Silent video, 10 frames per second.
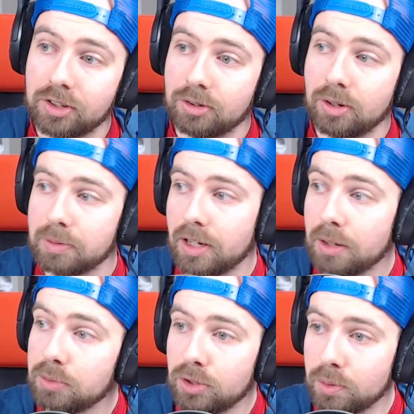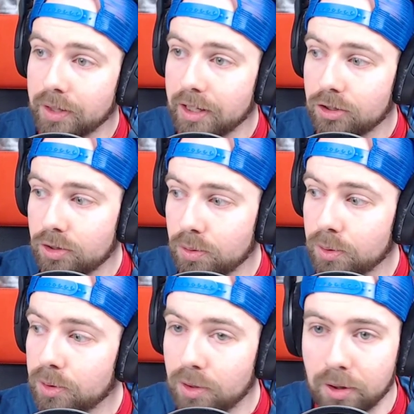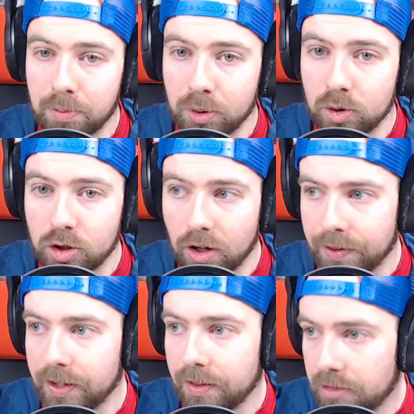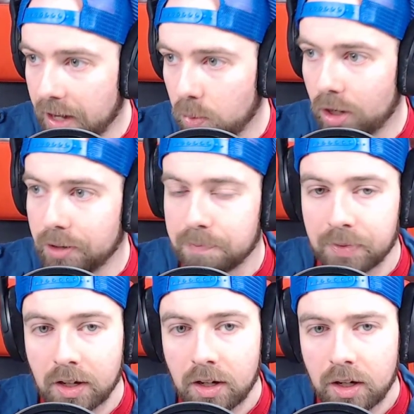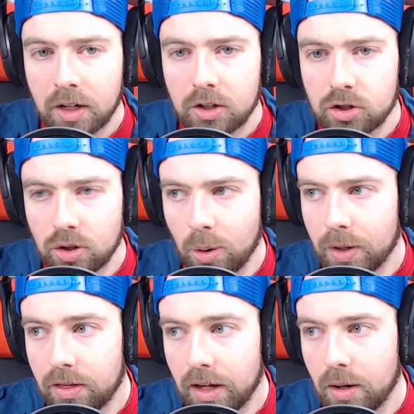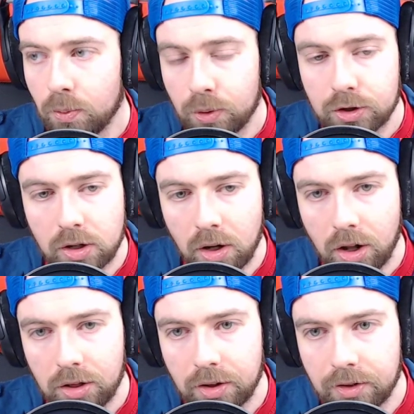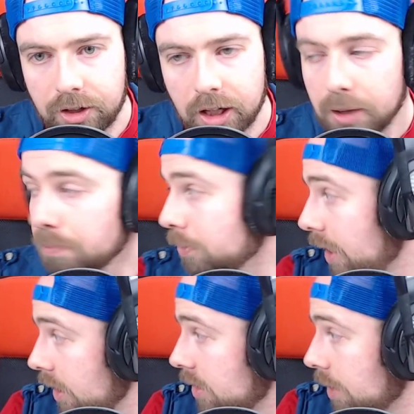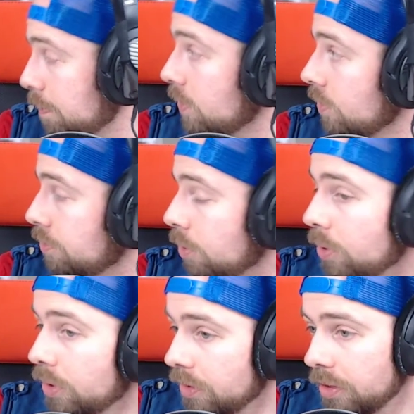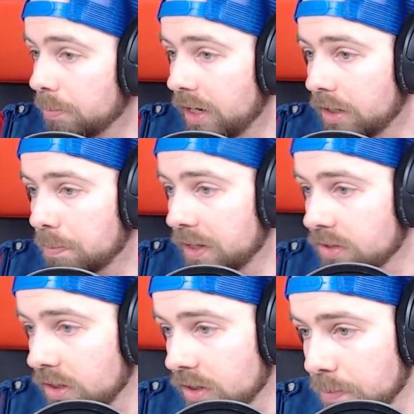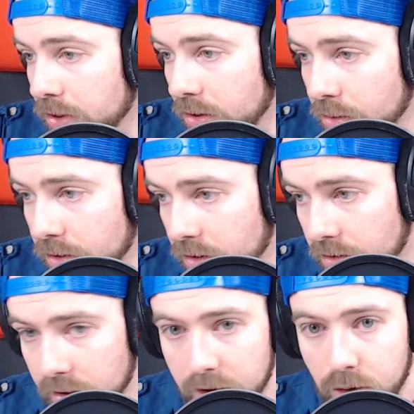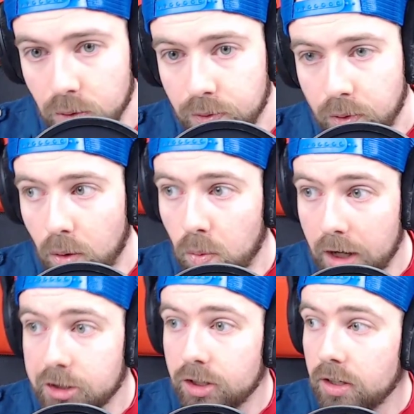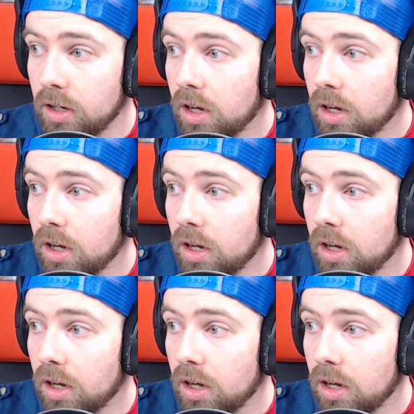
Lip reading: So sometimes you will get screwed the pooch on that one. So that was all the medic tips for the Medic Basics episode. Thank you for watching.